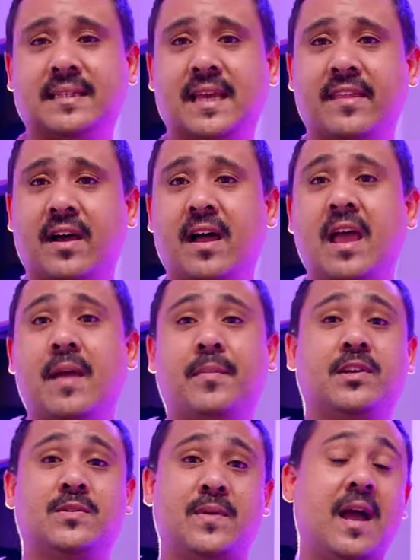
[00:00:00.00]
together,
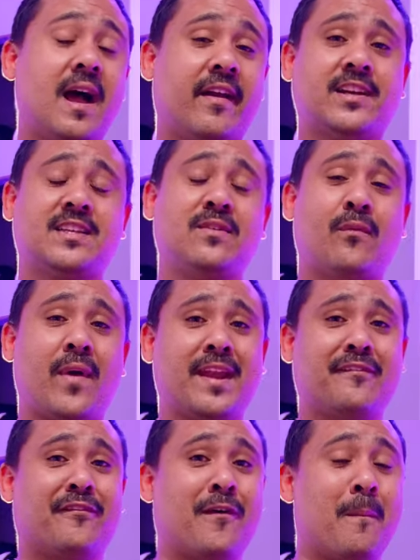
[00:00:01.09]
because we are actually
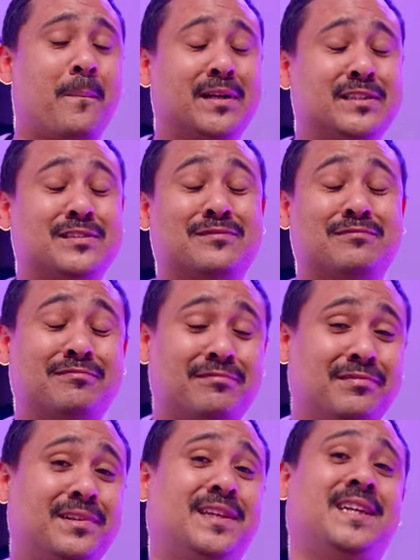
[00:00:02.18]
waiting for a bunch
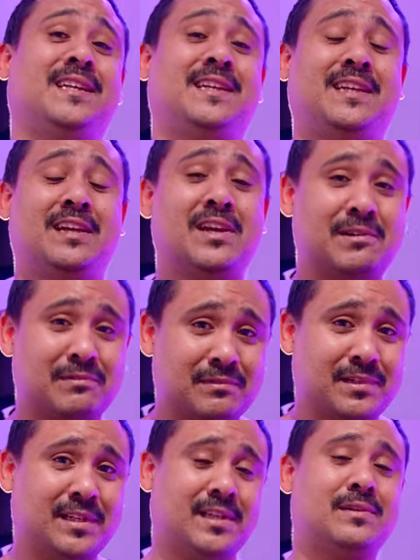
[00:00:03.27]
of really
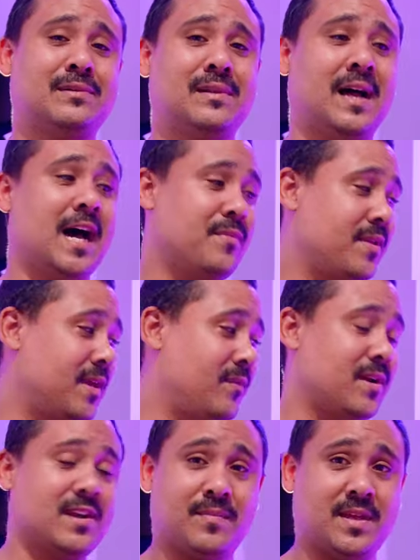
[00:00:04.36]
cool hardware that
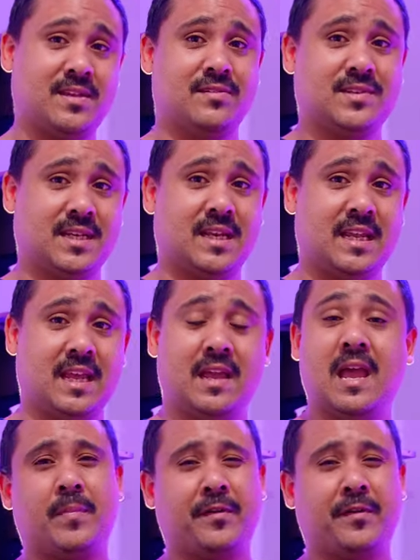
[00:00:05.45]
we're going to be using in here.